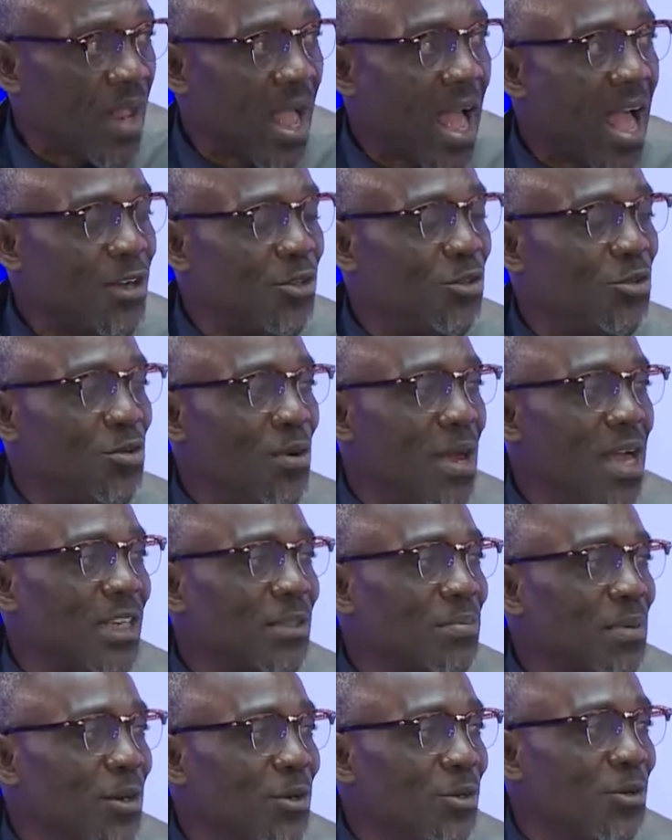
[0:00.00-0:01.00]
how do you
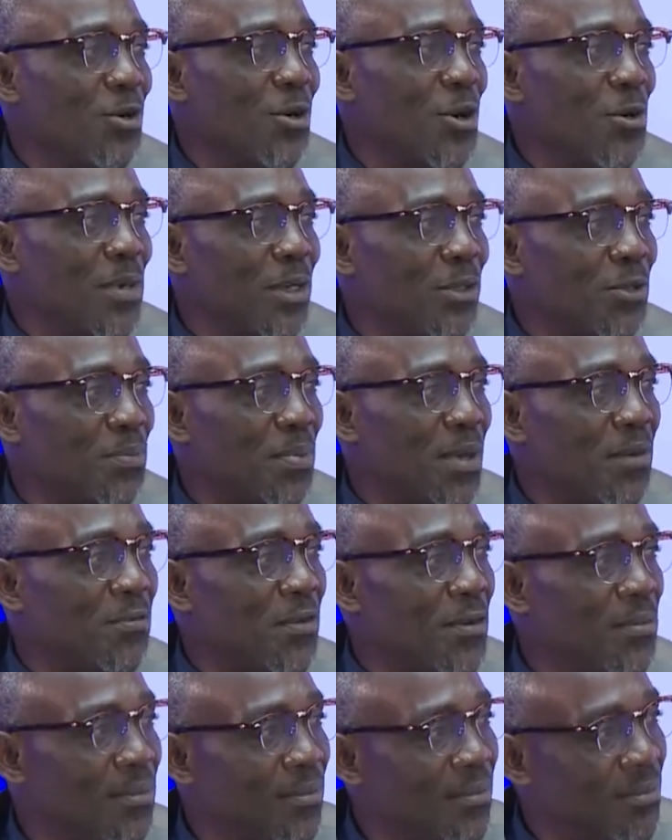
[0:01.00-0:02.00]
expect local government to
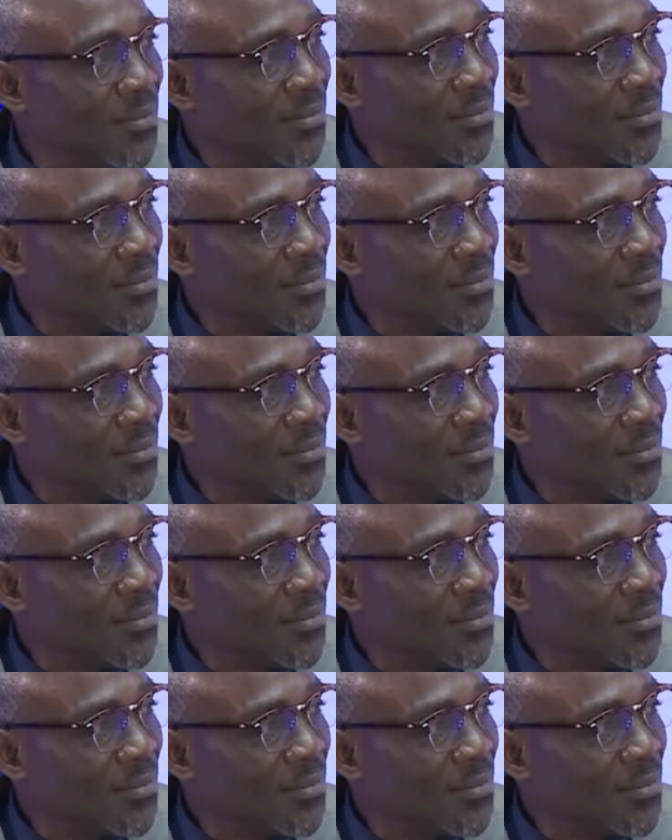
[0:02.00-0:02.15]
perform?